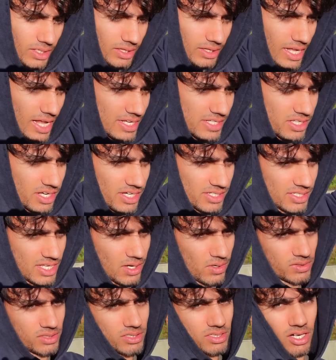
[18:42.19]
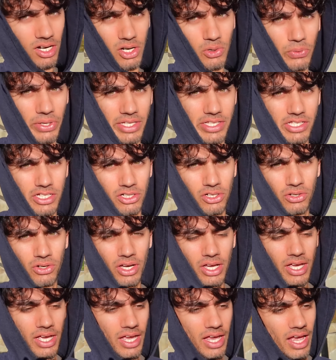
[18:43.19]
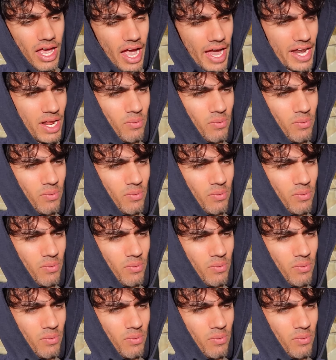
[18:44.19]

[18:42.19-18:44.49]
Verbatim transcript: Last Thursday was the start of week two. I